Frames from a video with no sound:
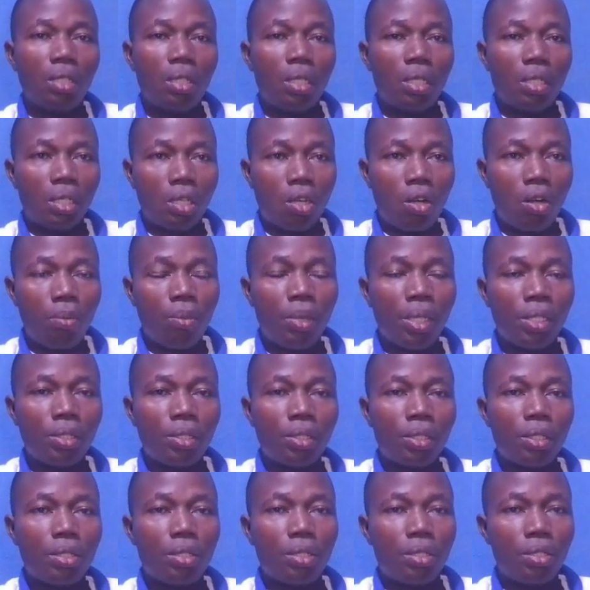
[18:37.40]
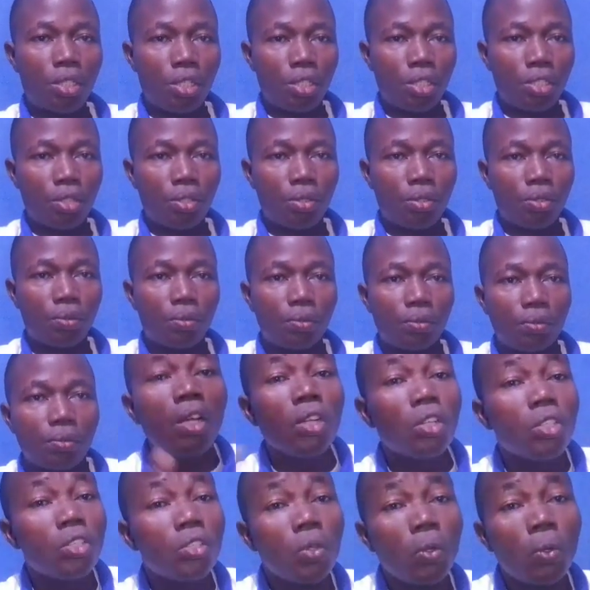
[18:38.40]
in the comment section.
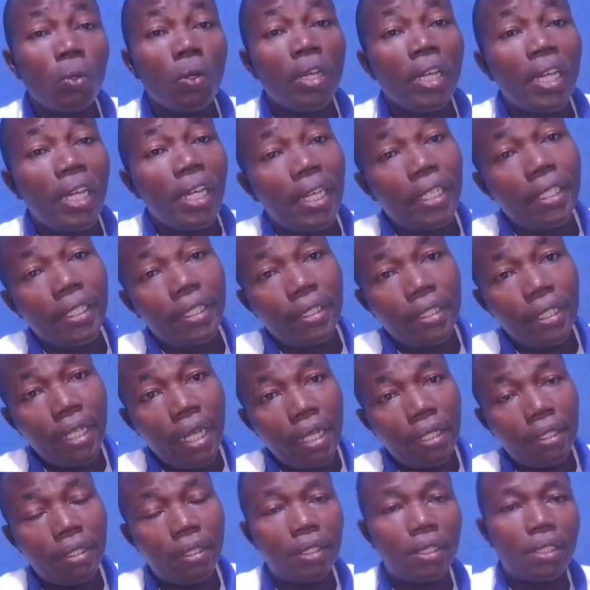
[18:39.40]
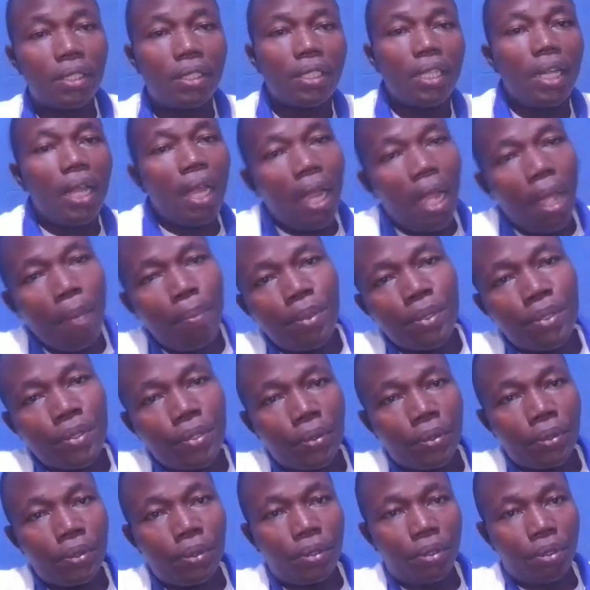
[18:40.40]
In the next episode
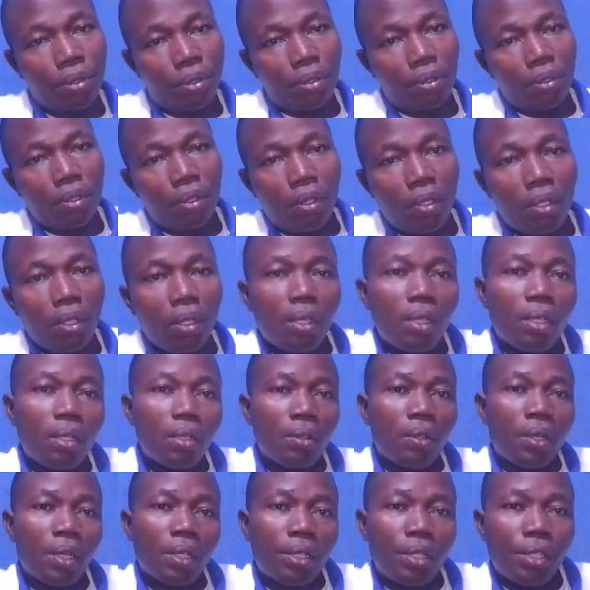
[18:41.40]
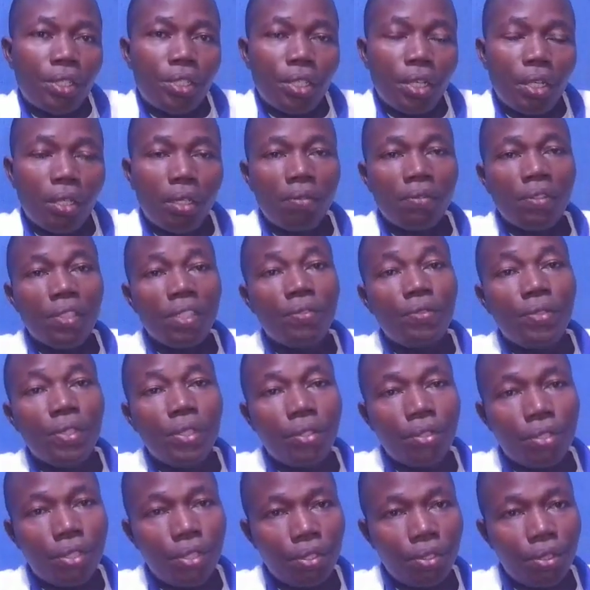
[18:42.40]
or edition of this video
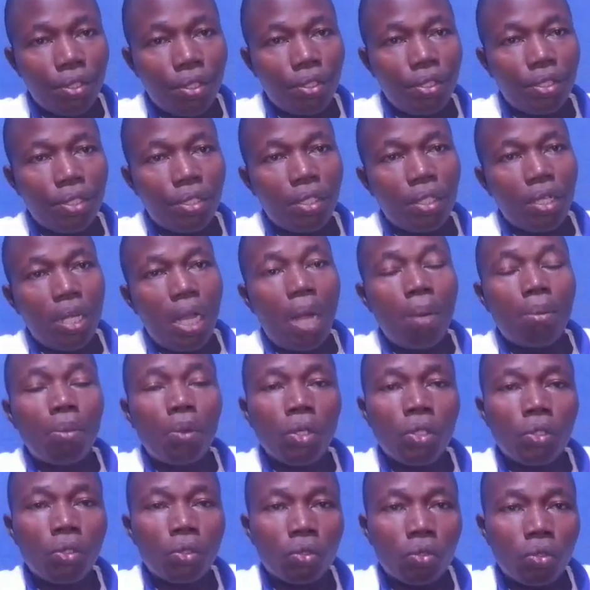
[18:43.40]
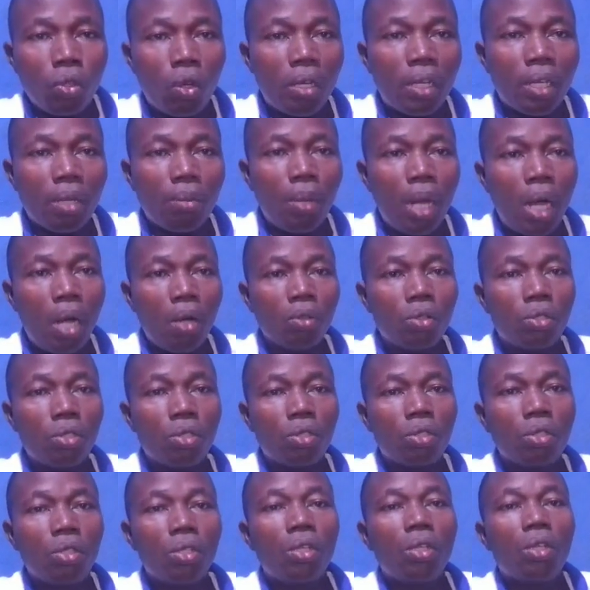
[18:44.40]
series, I'm going to talk about
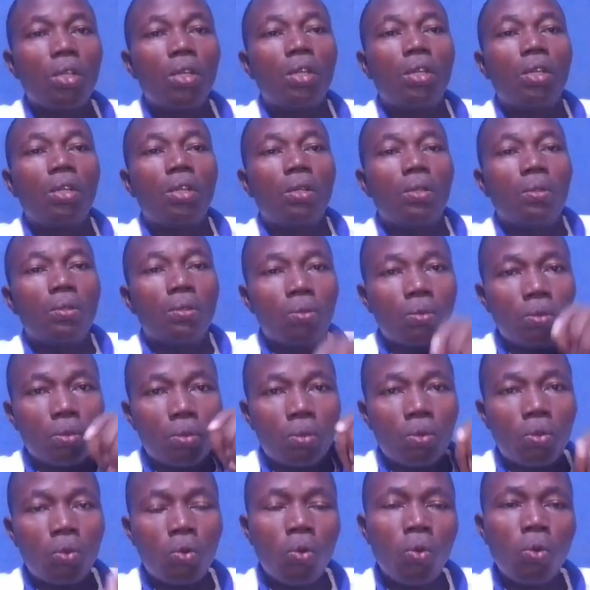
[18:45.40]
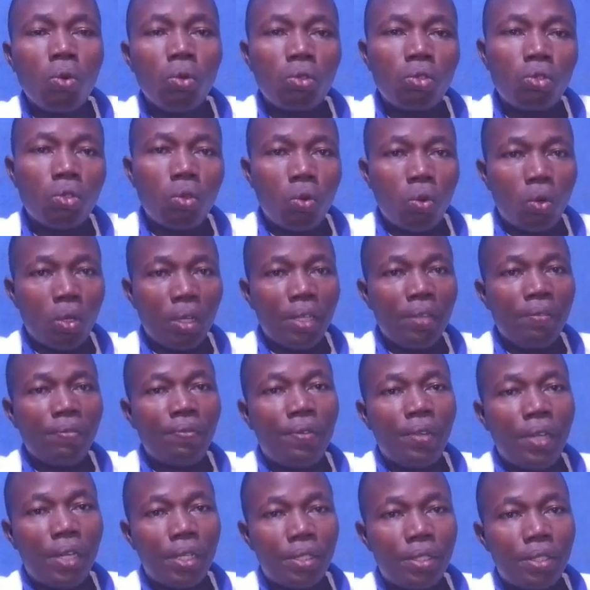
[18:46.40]
who to
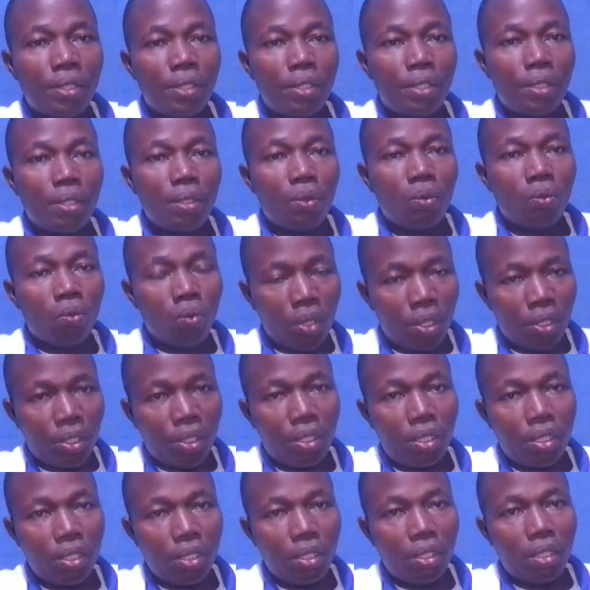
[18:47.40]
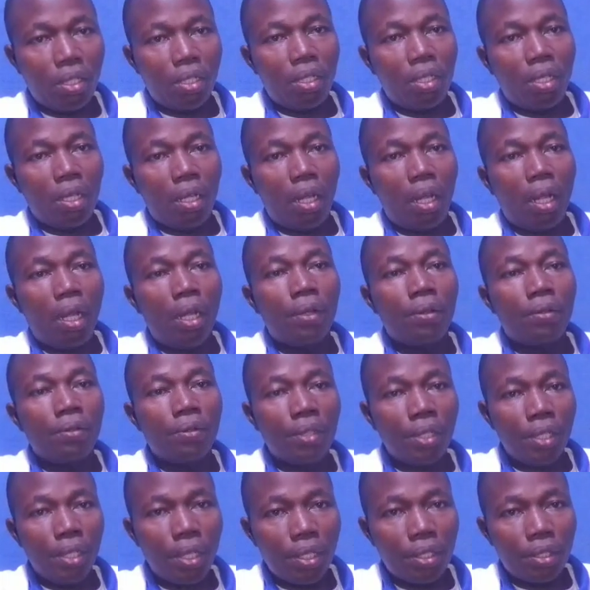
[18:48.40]
invest with in real
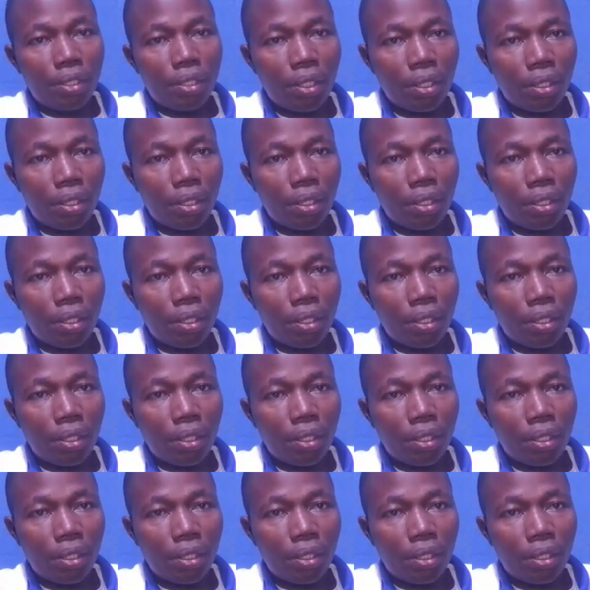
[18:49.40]
estate